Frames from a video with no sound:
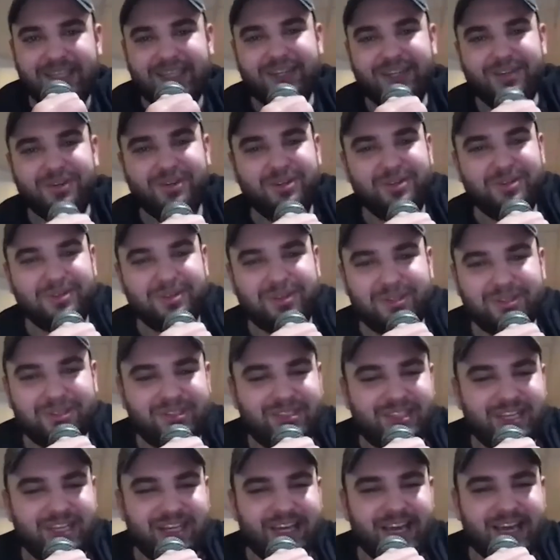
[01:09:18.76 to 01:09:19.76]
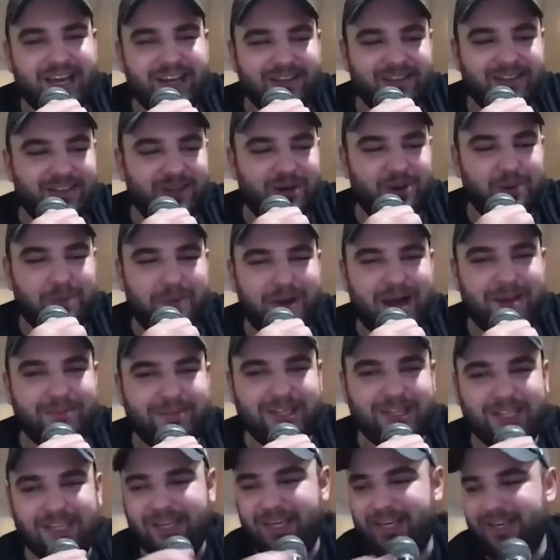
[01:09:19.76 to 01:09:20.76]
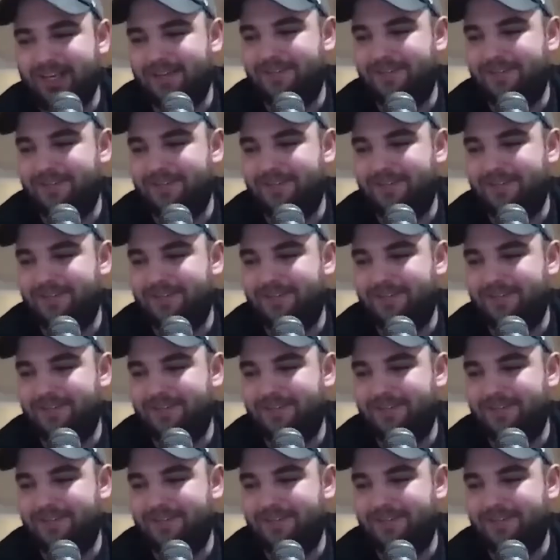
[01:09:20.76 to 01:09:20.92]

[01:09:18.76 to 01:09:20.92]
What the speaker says: Oh, little dick out, little Bobby Lee.